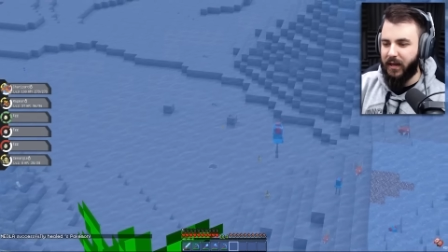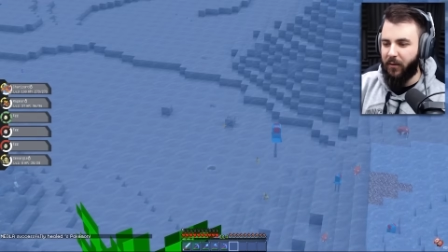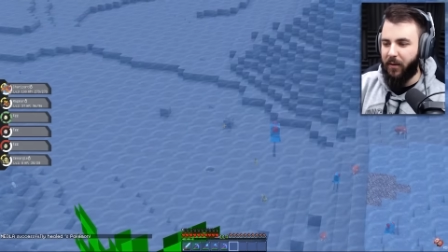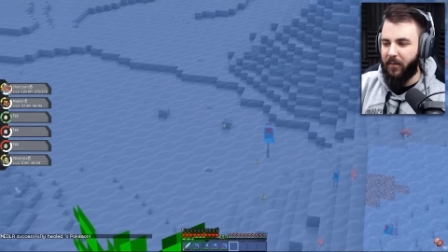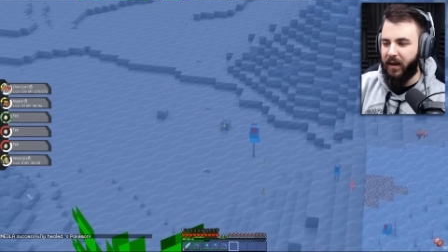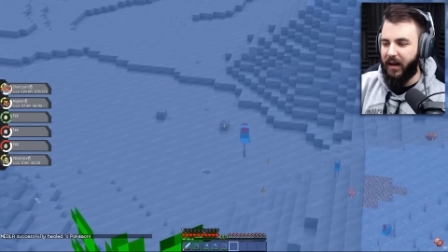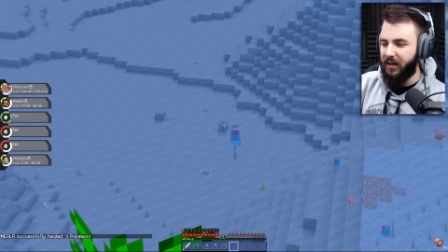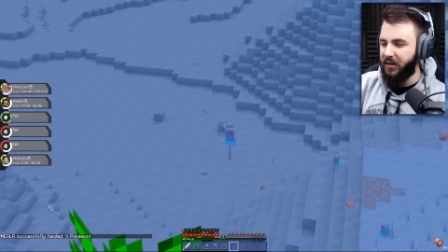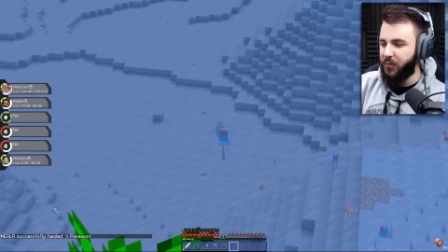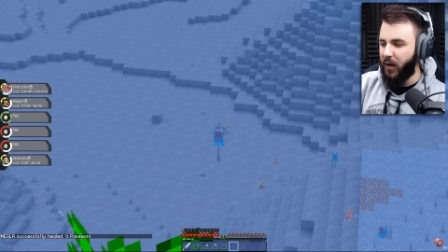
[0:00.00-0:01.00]
They'll come in
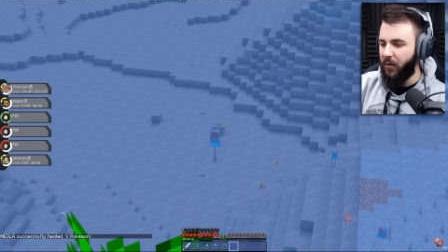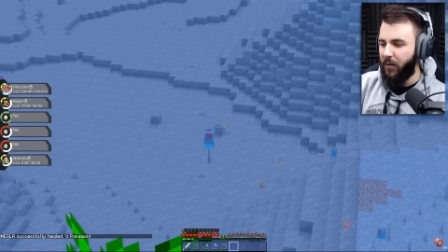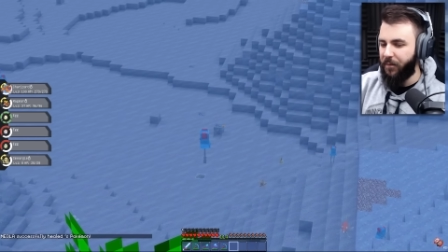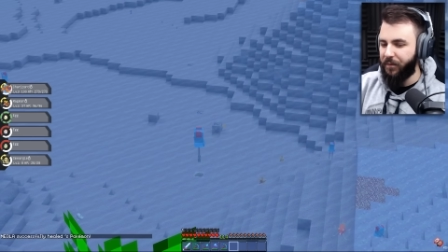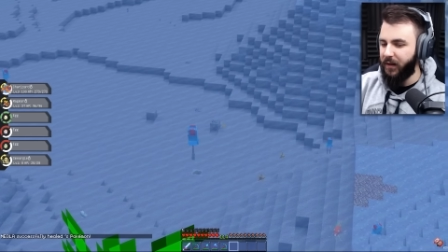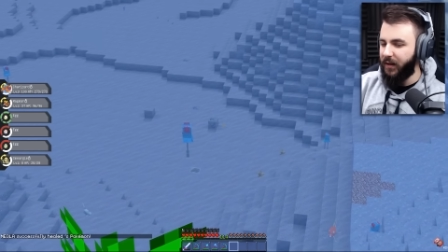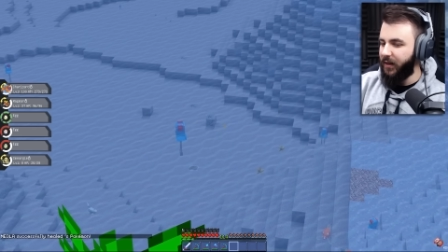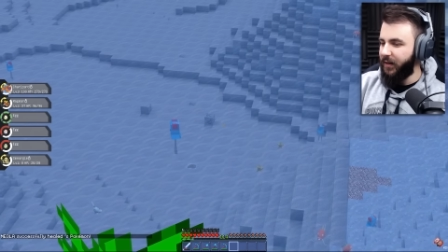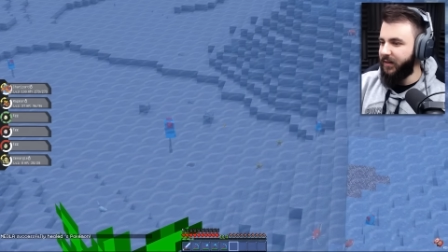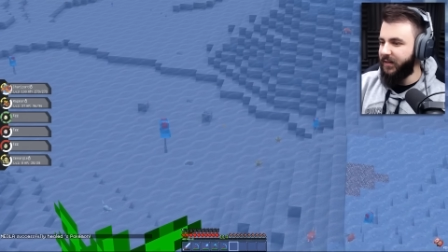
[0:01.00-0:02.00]
handy as well.
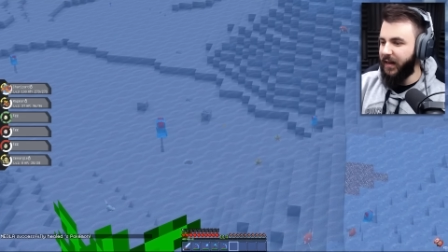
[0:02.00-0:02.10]
There's